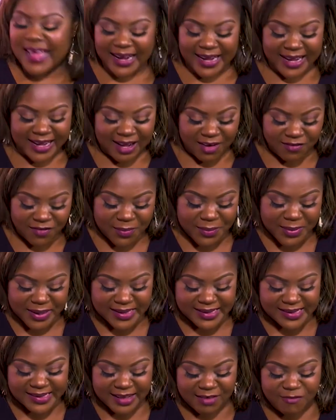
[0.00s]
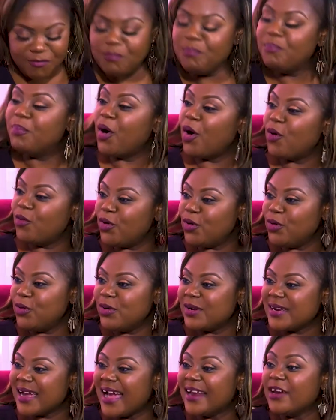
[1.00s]
that governments have
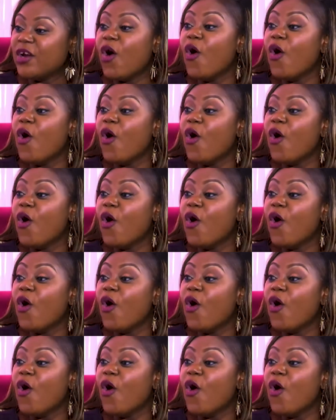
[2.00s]
borrowed and